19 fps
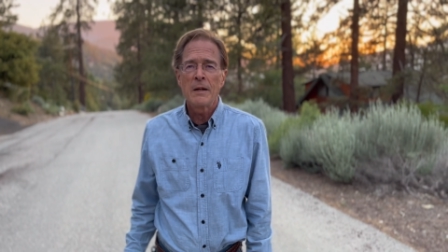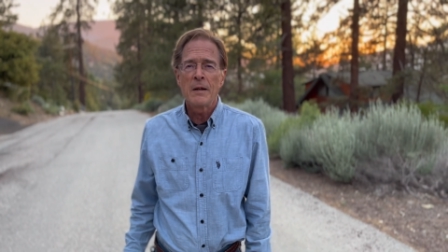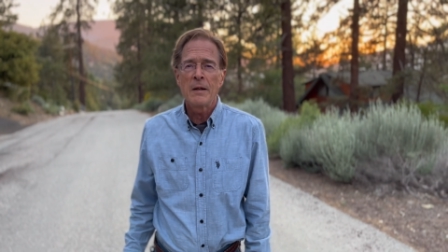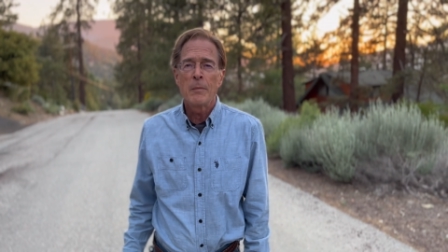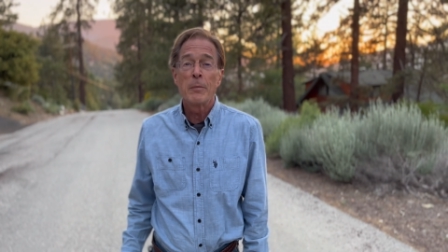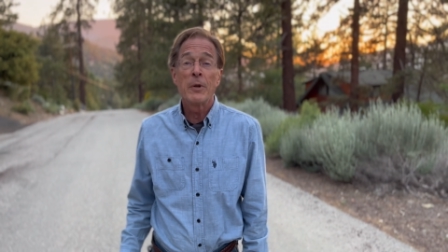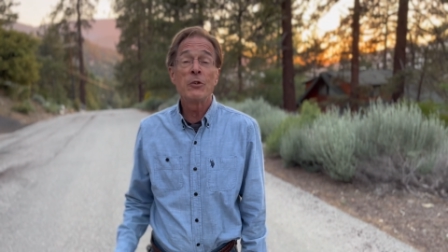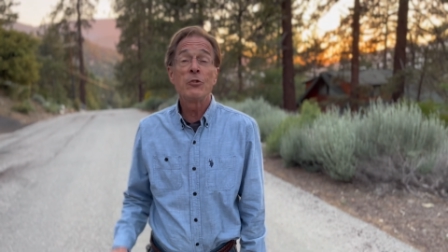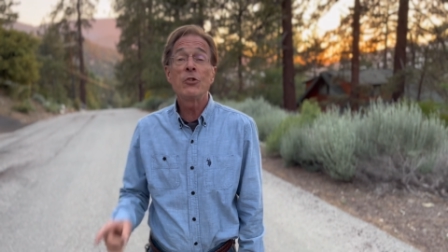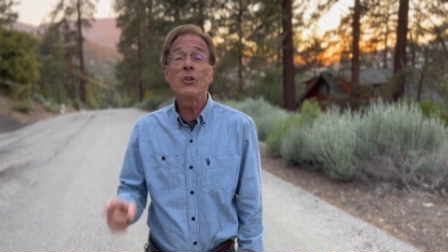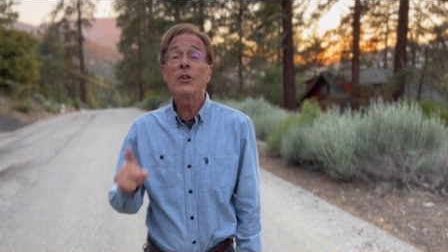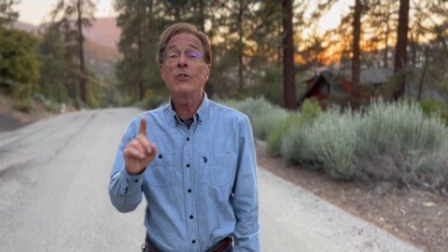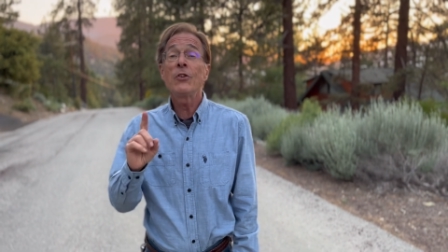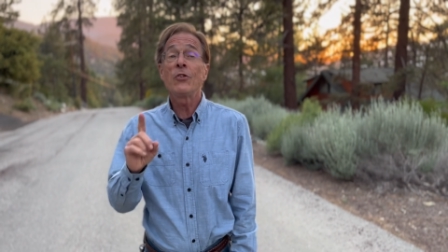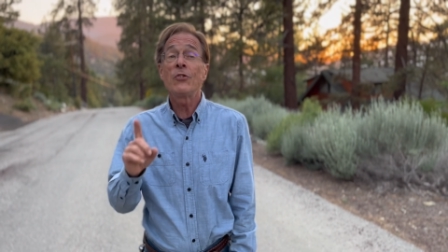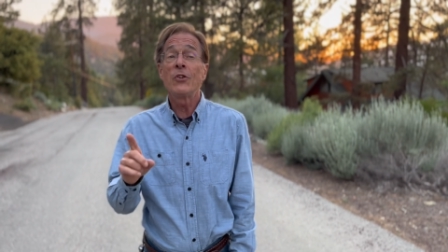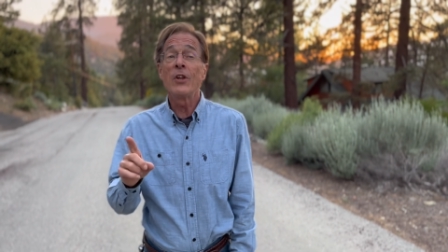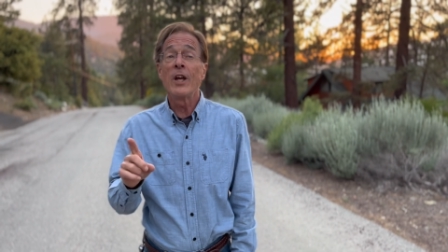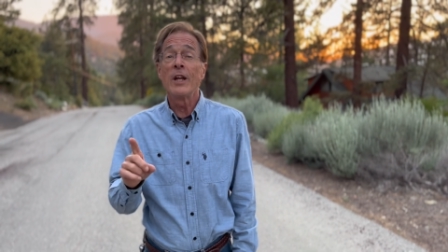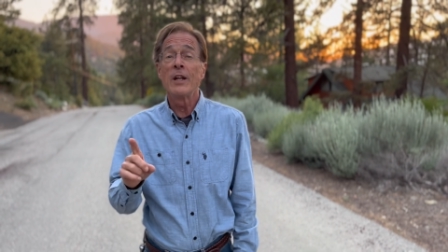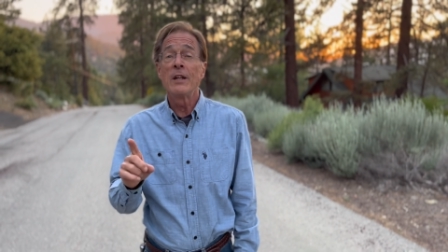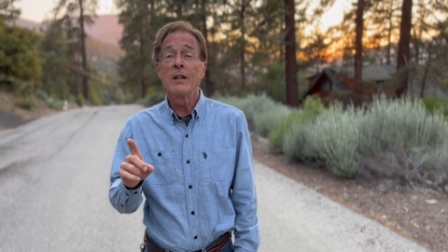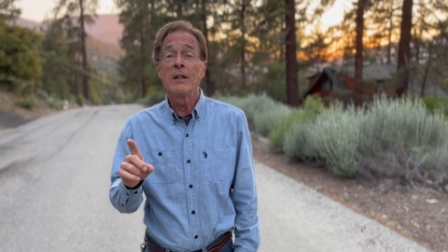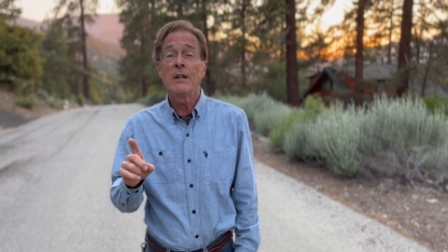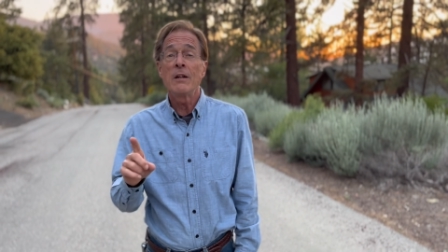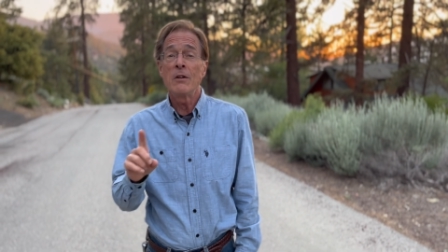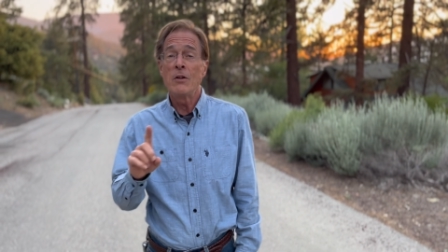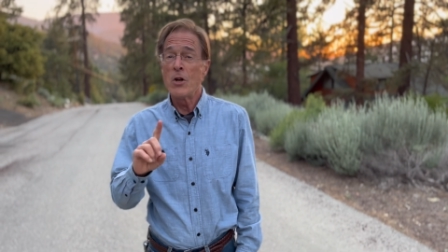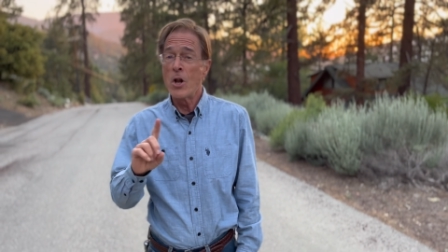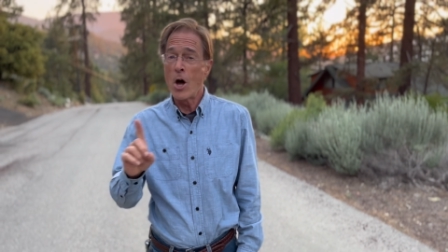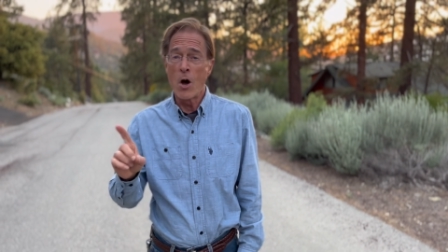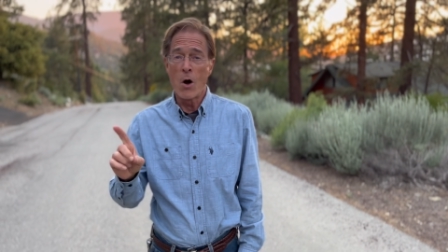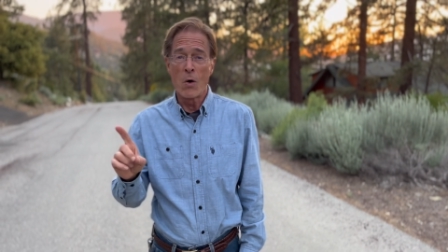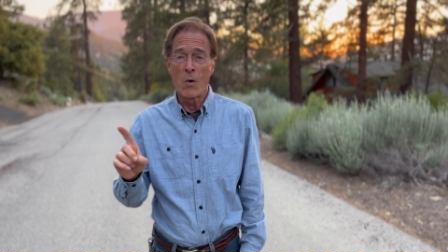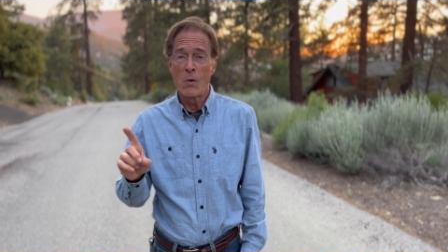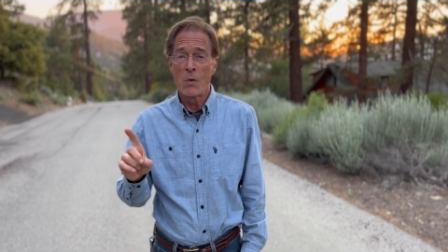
But Jesus said, no.